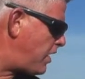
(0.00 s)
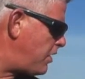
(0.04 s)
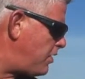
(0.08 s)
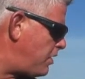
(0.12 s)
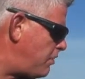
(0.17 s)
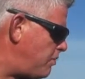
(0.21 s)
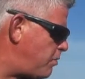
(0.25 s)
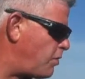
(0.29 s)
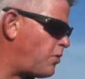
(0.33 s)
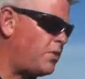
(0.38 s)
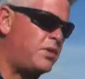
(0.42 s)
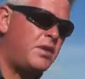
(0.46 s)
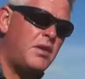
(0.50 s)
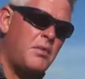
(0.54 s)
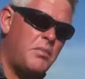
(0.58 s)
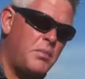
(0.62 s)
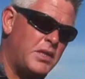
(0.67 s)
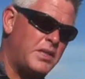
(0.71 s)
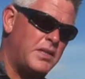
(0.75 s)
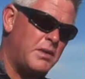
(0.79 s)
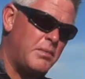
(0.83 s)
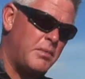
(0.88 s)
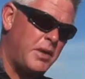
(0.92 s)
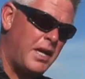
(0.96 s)
only brought the
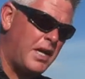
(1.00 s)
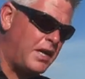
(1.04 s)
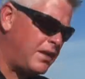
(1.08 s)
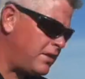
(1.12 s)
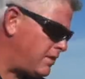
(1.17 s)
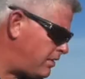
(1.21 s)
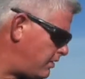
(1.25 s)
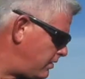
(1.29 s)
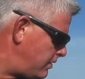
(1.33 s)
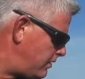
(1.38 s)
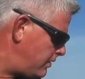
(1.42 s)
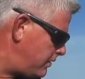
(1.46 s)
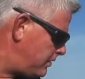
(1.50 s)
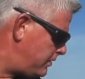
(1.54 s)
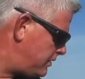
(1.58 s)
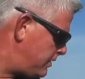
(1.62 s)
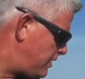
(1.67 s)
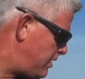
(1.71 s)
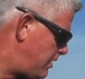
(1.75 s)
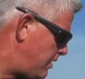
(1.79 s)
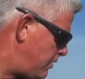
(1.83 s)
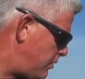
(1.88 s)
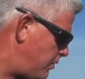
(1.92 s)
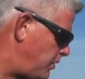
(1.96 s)
bitter mandel,
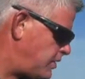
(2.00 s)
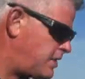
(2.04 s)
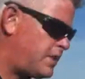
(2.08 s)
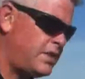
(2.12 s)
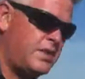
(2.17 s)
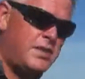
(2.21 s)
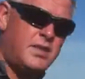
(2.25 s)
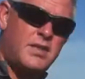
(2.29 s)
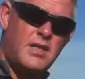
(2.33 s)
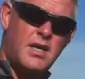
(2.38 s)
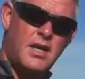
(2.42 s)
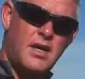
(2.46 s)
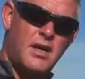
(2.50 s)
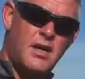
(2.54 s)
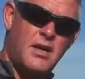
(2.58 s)
which is